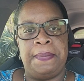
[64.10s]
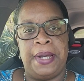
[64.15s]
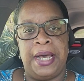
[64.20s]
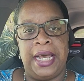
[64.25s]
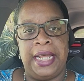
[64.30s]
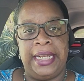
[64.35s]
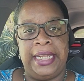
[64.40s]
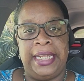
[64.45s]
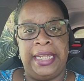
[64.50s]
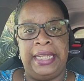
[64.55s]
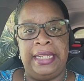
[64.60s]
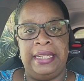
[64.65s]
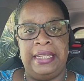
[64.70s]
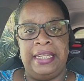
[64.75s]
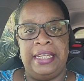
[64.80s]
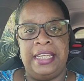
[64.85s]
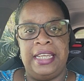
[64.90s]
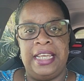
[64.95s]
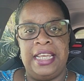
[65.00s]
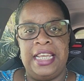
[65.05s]
body
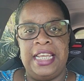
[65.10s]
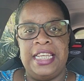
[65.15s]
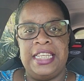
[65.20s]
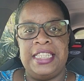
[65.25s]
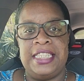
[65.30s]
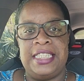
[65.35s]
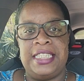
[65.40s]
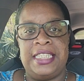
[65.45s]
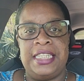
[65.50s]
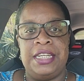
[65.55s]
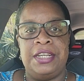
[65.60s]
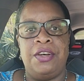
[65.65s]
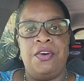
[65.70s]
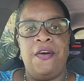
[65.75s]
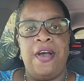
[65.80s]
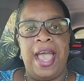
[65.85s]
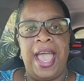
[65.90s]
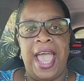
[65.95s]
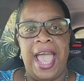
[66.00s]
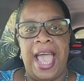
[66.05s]
still
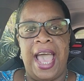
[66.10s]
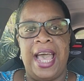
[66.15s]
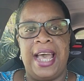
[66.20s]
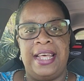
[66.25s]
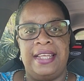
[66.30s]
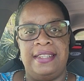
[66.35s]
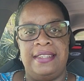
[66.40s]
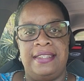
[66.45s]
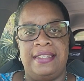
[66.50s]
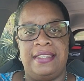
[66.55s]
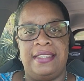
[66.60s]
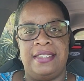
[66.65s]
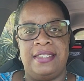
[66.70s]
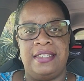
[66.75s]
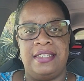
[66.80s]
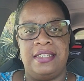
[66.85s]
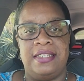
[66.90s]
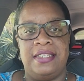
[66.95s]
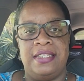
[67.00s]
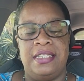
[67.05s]
has
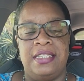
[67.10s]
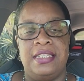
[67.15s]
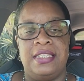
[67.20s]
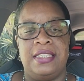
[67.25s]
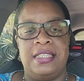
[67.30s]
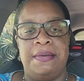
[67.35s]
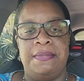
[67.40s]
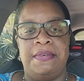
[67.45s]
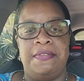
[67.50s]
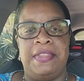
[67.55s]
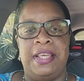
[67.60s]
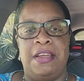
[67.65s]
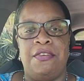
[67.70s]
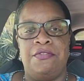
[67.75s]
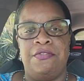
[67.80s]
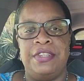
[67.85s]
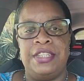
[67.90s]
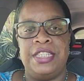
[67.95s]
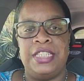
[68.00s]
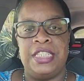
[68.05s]
some of that
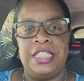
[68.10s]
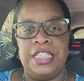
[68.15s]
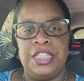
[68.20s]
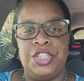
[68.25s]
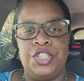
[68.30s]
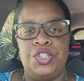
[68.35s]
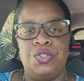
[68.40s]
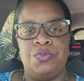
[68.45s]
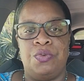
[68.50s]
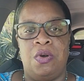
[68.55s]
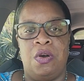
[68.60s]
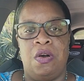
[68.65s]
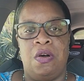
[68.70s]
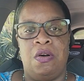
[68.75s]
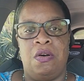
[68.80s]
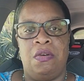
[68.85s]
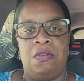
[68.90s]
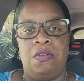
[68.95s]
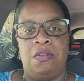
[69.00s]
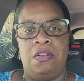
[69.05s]

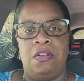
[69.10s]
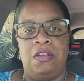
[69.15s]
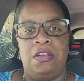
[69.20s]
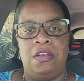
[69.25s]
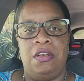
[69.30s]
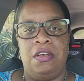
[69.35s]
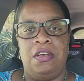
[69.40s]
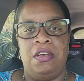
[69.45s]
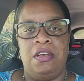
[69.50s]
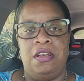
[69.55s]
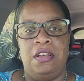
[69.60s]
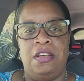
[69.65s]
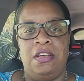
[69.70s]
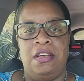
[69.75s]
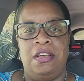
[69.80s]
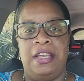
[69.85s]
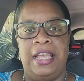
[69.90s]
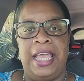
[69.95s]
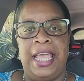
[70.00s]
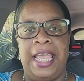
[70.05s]
residual
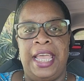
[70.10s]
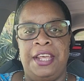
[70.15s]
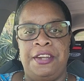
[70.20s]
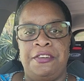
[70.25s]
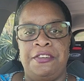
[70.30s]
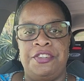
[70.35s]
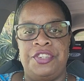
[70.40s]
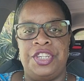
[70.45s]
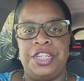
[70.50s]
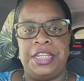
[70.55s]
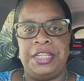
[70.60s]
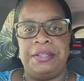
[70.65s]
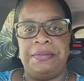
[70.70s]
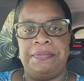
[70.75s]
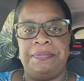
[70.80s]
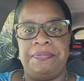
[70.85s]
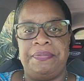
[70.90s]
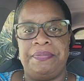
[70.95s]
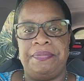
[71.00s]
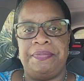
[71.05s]
energy.
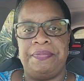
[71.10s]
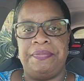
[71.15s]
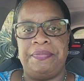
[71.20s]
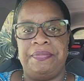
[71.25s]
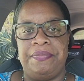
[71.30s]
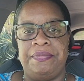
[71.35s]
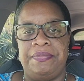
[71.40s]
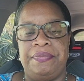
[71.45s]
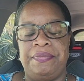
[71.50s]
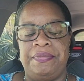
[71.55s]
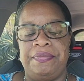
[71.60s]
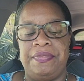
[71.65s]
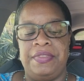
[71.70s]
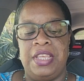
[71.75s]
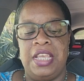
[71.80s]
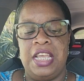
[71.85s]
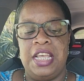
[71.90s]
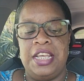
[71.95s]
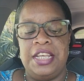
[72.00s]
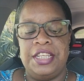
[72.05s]

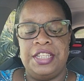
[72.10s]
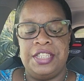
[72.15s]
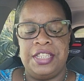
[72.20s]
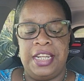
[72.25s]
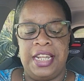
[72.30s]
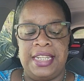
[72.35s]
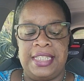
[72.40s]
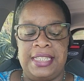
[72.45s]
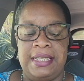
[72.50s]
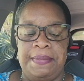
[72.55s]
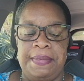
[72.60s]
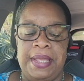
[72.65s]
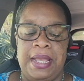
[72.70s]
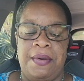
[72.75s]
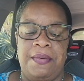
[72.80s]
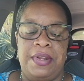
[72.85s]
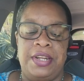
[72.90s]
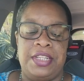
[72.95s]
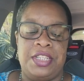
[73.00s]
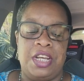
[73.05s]
So that's something I
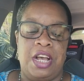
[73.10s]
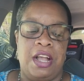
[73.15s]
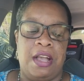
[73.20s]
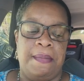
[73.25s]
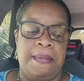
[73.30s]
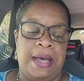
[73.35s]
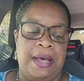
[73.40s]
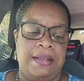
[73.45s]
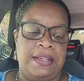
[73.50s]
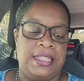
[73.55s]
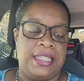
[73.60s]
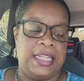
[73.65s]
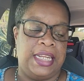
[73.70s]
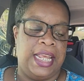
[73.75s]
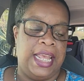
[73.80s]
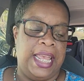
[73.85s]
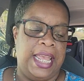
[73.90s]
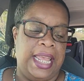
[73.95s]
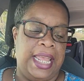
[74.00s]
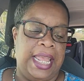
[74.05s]
want to talk about
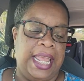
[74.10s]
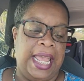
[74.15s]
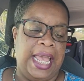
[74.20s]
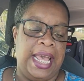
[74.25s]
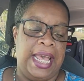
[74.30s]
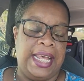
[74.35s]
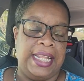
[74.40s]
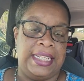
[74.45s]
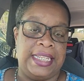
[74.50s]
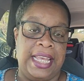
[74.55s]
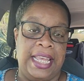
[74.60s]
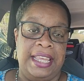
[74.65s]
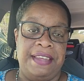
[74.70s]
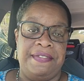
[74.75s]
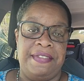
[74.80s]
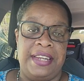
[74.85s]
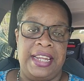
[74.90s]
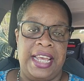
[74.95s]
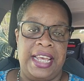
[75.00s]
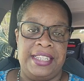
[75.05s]
today. And I
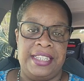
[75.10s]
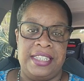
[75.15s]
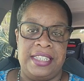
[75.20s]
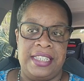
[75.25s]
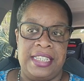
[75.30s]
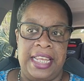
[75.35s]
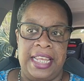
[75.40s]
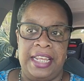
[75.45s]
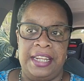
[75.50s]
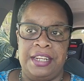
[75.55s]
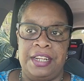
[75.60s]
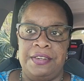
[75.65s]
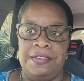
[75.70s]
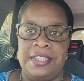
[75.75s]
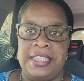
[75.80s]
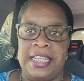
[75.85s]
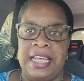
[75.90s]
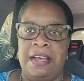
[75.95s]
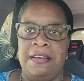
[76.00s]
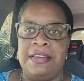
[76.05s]
even had to take
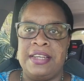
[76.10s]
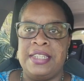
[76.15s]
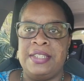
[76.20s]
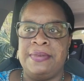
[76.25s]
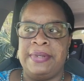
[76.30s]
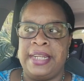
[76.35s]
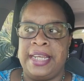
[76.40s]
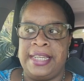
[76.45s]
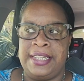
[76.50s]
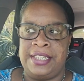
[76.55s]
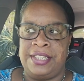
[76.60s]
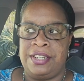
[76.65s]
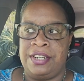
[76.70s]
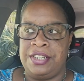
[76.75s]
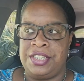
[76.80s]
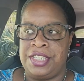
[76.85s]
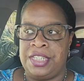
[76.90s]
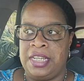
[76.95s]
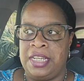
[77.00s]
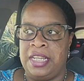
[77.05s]
notes down because when I
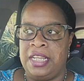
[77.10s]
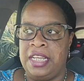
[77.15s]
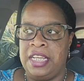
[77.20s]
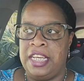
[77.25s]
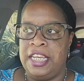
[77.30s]
start to,